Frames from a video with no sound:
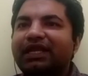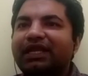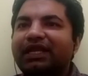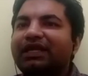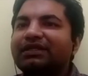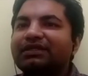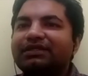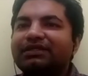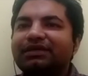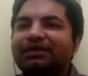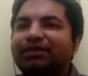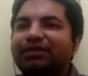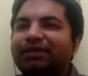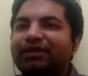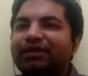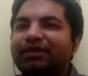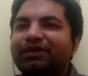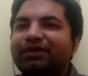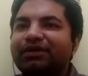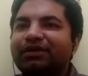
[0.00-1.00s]
interesting
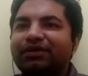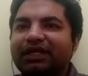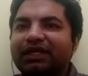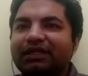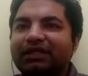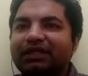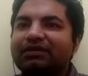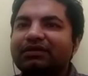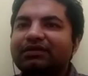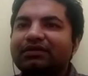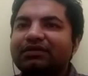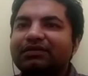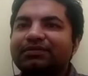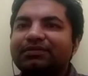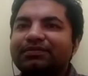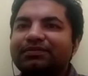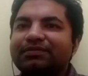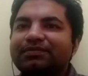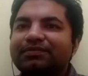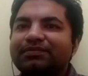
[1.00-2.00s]
people together.
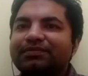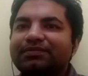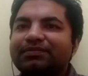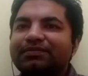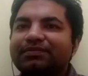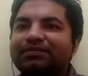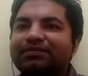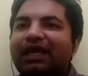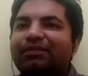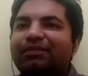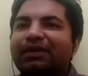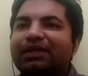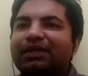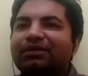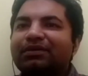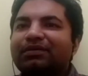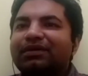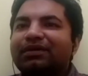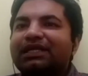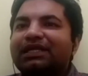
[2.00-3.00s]
But the
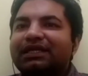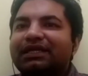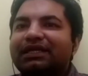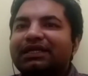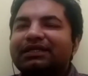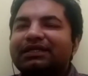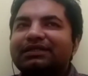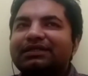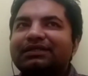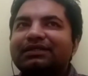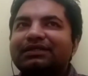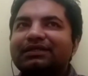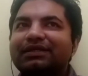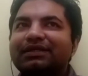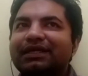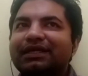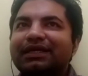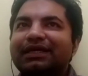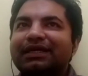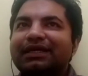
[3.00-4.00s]
only thing is,
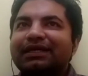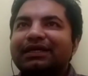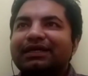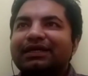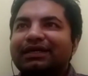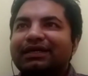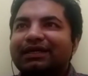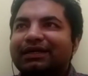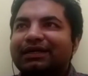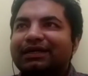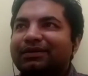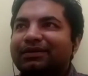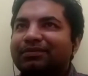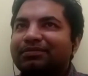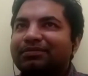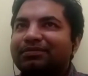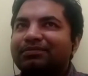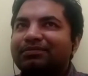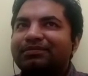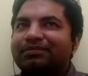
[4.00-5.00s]

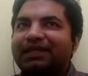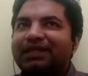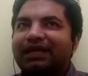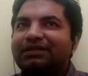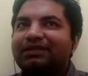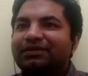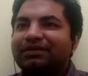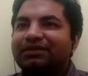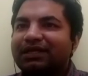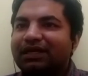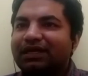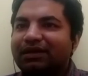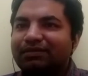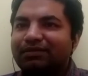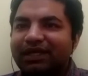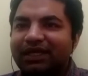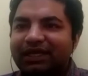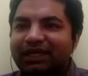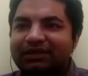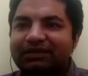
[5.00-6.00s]
thanks to the
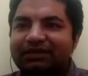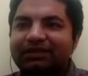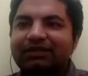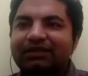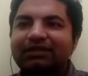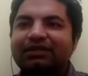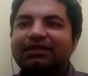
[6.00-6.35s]
communication,